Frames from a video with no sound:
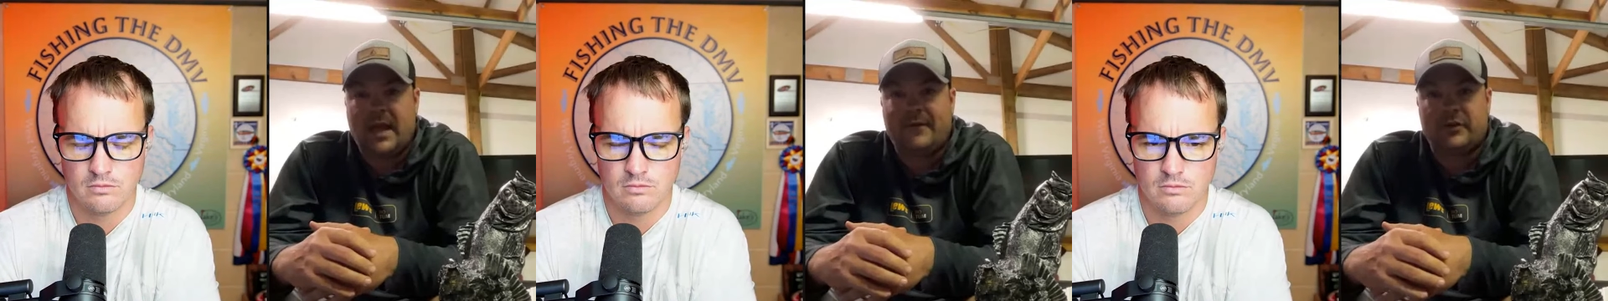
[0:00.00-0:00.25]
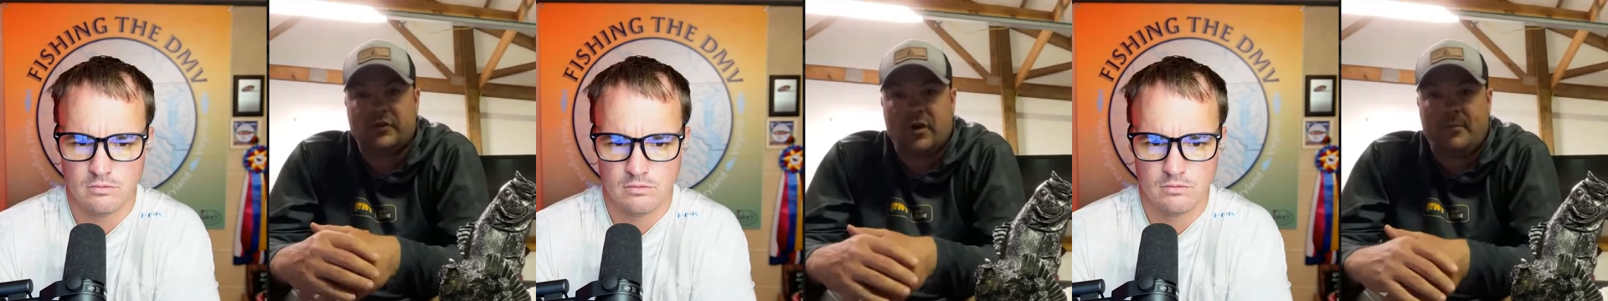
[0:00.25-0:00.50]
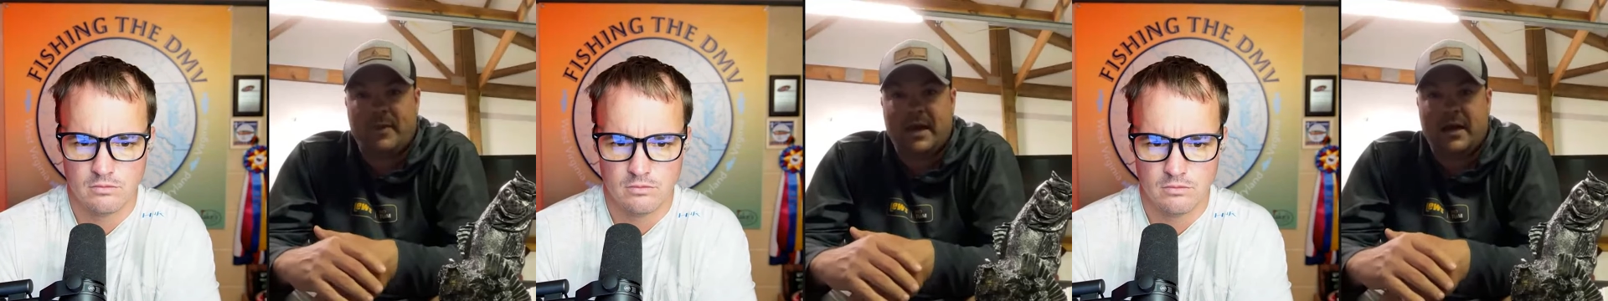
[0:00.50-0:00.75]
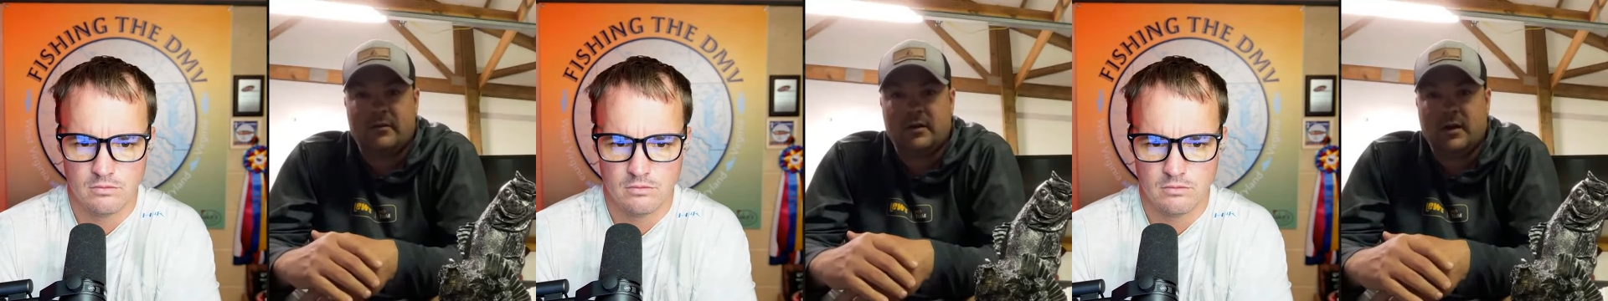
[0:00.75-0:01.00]
Speaker 1: have to drop
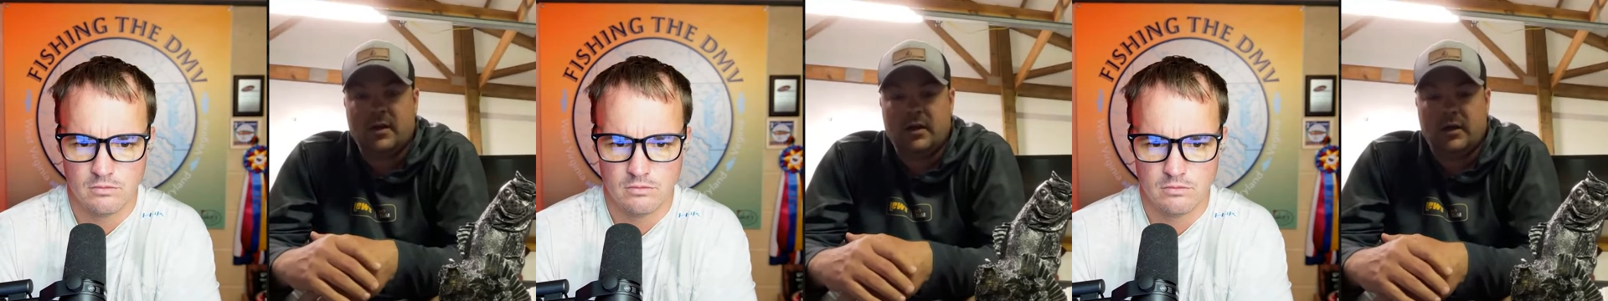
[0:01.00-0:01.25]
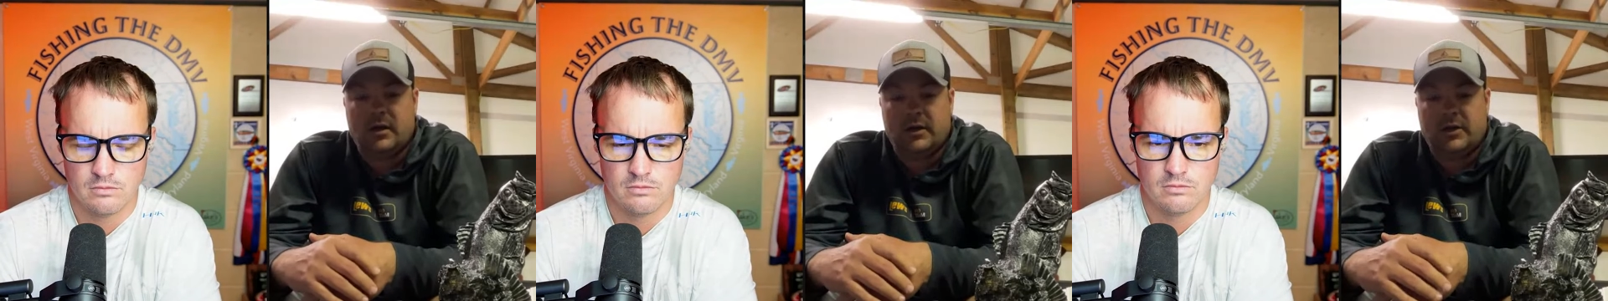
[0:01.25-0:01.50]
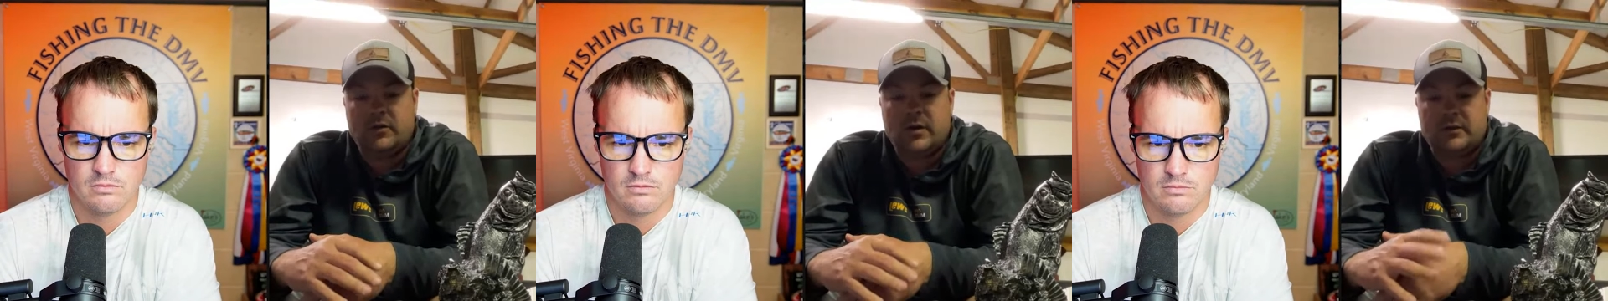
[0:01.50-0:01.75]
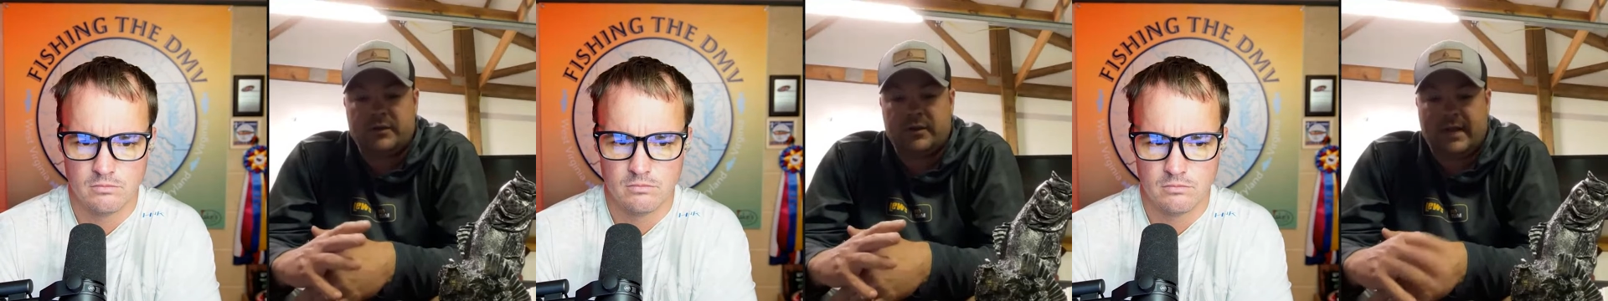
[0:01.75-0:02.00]
out.
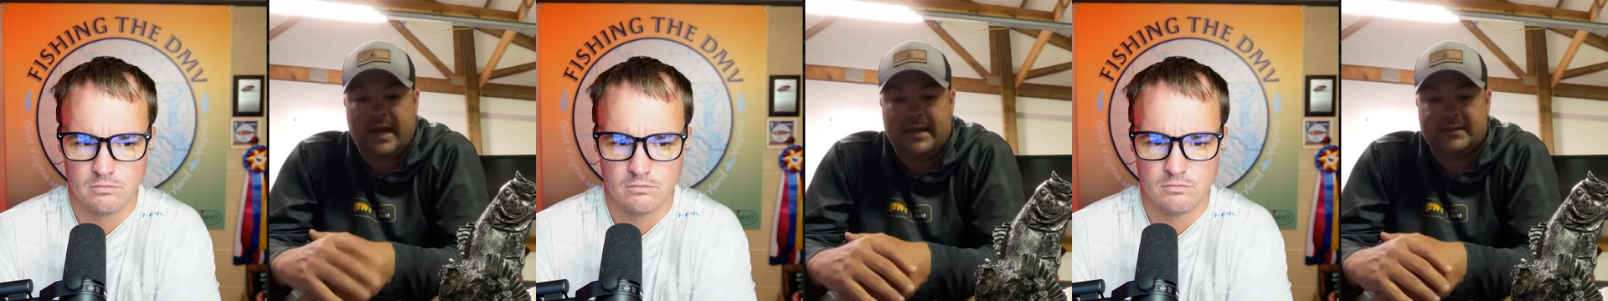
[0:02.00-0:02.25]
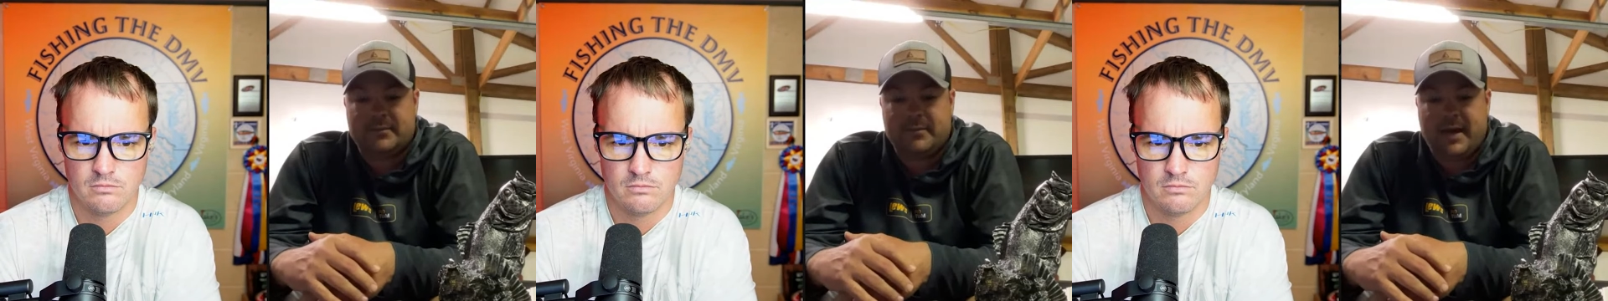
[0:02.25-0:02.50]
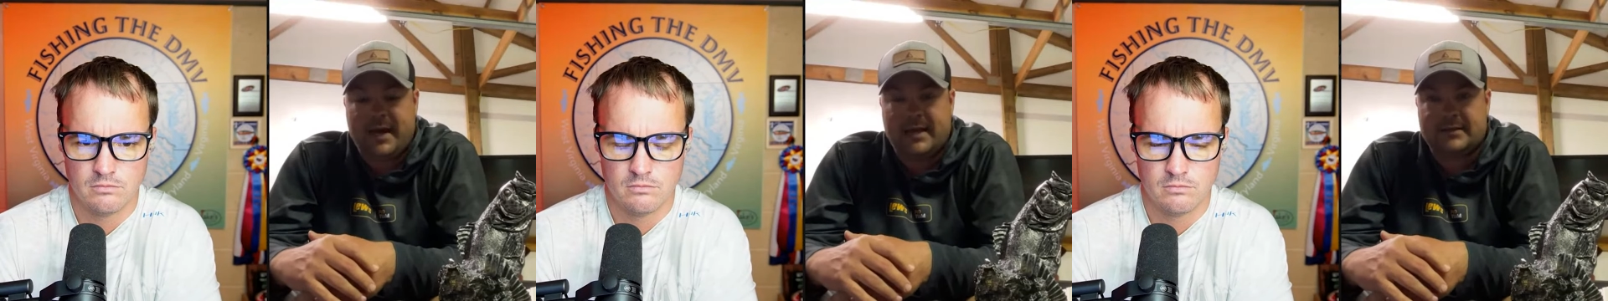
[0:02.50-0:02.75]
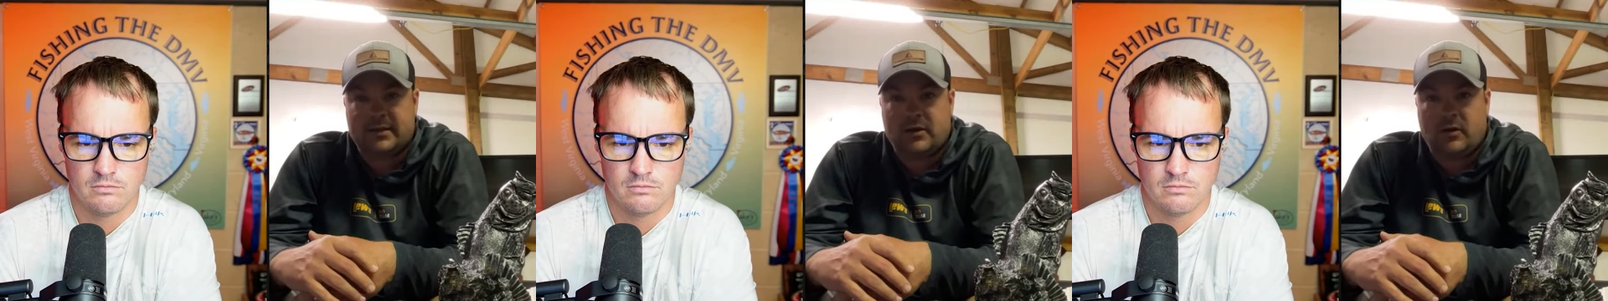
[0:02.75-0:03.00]
Kudos to the guys at
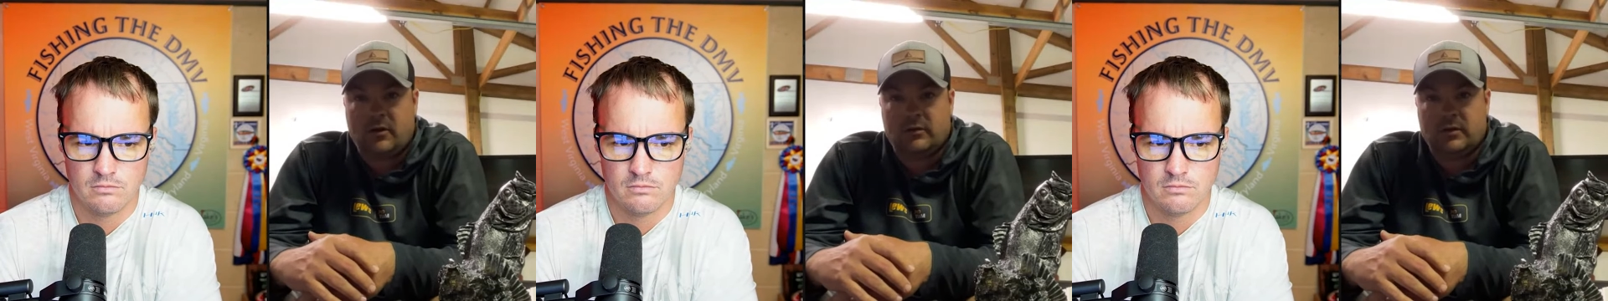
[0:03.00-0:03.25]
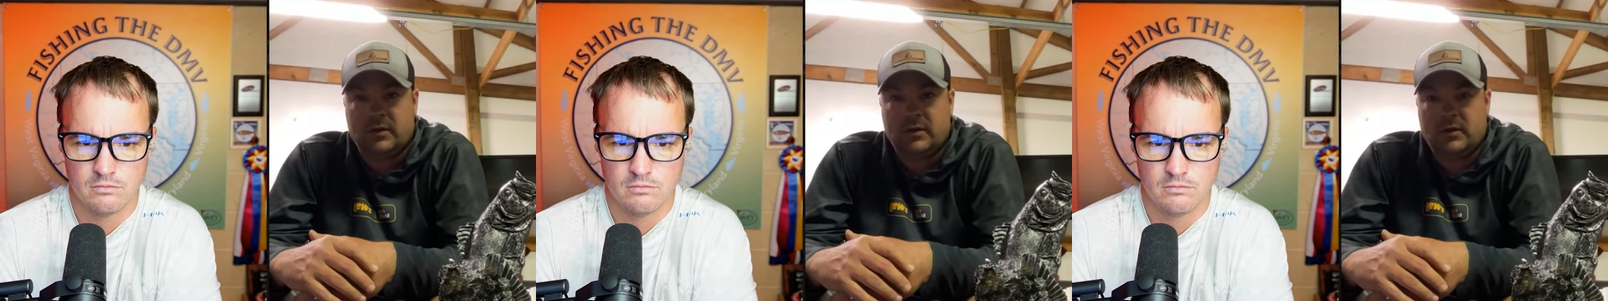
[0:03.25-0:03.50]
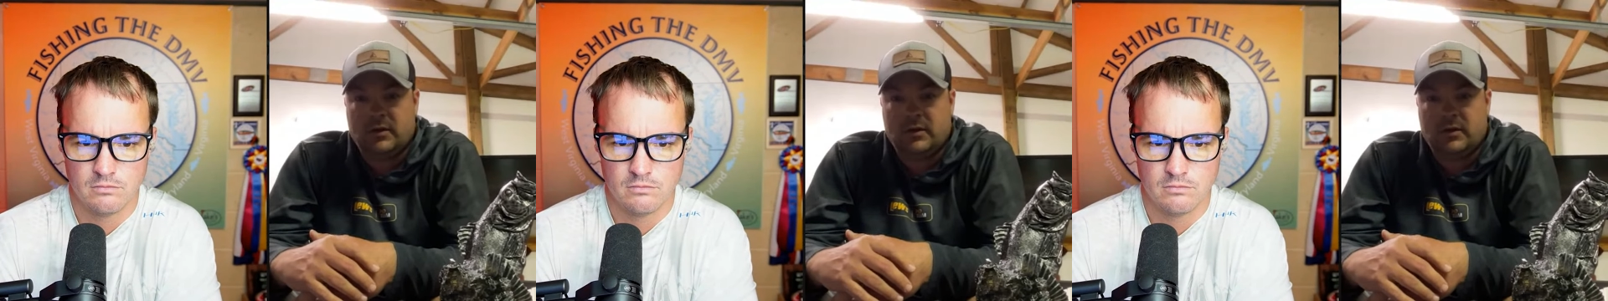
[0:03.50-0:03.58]
Bass. I called